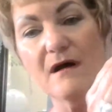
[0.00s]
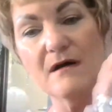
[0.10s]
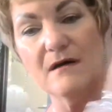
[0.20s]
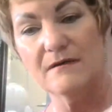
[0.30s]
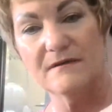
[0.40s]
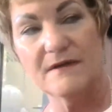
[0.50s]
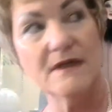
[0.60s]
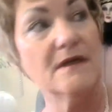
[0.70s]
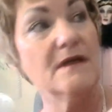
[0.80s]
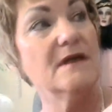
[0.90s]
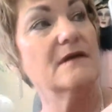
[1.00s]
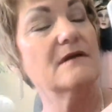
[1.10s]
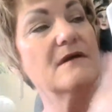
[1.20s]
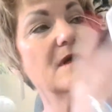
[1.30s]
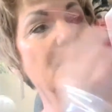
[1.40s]
on the
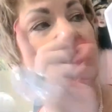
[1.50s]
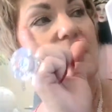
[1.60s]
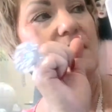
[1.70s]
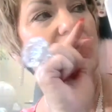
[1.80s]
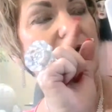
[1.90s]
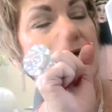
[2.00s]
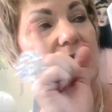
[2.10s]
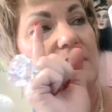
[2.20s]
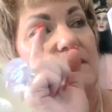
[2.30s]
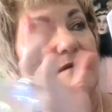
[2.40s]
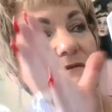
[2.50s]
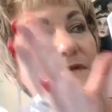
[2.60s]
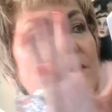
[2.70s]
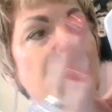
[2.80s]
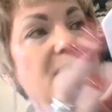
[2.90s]

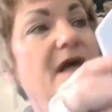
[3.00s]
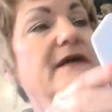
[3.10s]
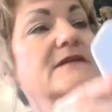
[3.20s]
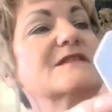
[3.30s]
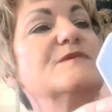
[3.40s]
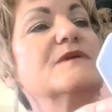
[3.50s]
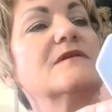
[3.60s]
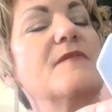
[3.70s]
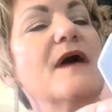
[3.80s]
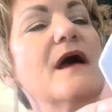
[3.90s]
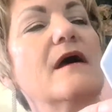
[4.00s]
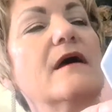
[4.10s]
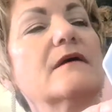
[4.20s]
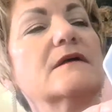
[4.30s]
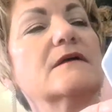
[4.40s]
little clasp in the
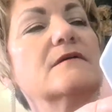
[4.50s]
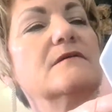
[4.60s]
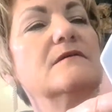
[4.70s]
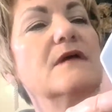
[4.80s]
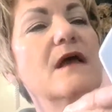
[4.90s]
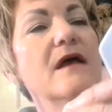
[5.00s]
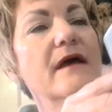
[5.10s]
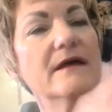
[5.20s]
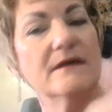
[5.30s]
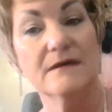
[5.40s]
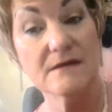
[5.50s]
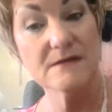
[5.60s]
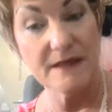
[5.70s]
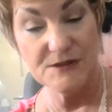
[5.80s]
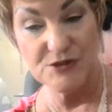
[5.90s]
back. And it is
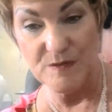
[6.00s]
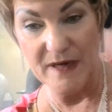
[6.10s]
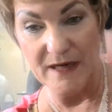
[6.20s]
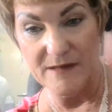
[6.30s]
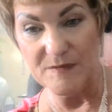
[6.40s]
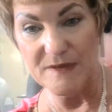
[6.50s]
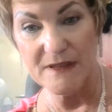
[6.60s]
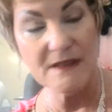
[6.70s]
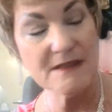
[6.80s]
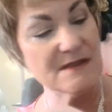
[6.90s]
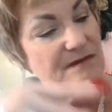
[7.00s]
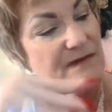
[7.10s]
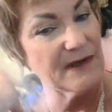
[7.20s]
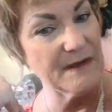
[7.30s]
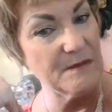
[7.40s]
a Japan piece. Very